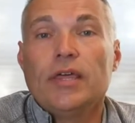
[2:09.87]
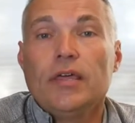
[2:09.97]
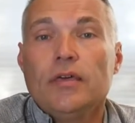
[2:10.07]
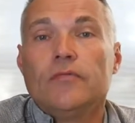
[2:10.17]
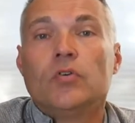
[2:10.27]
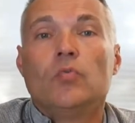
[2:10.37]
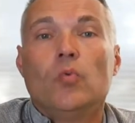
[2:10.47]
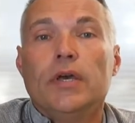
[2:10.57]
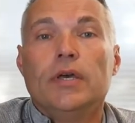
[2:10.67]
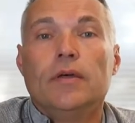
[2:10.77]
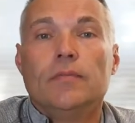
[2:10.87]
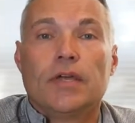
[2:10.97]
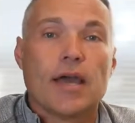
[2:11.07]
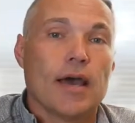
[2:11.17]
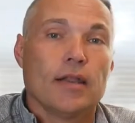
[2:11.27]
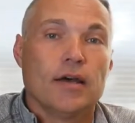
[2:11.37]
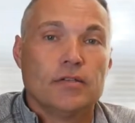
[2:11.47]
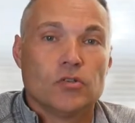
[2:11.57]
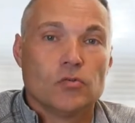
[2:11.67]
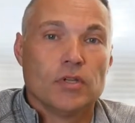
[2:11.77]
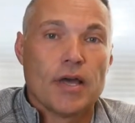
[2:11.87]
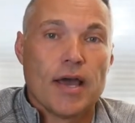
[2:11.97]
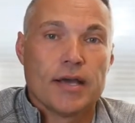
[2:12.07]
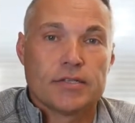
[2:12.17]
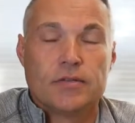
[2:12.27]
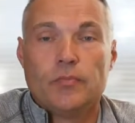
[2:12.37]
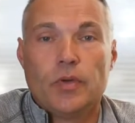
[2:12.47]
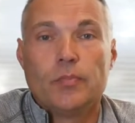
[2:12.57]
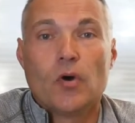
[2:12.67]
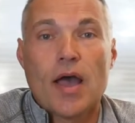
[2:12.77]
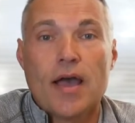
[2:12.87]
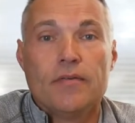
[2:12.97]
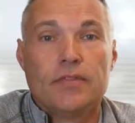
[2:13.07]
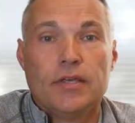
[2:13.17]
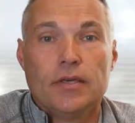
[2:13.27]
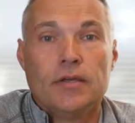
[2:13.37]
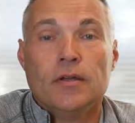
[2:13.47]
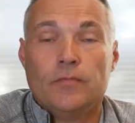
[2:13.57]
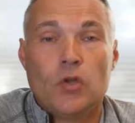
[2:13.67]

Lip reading: even when the guidelines are relaxed and people have the